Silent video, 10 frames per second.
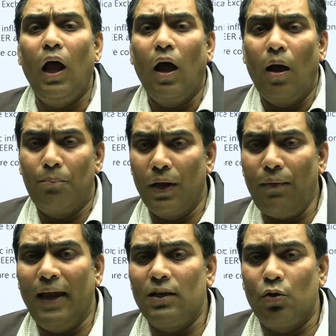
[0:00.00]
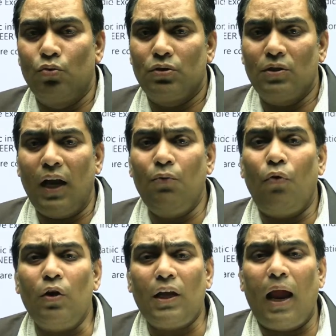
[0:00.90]
PYQs, that
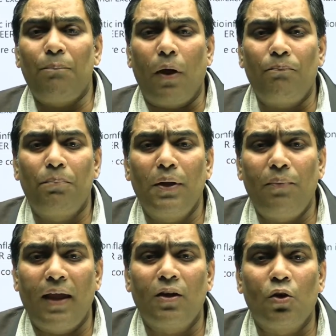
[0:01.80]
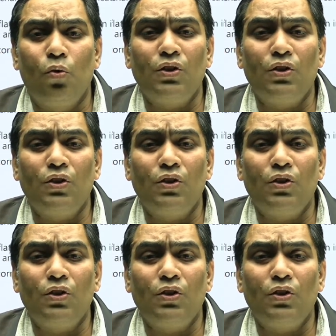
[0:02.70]
what type of PYQs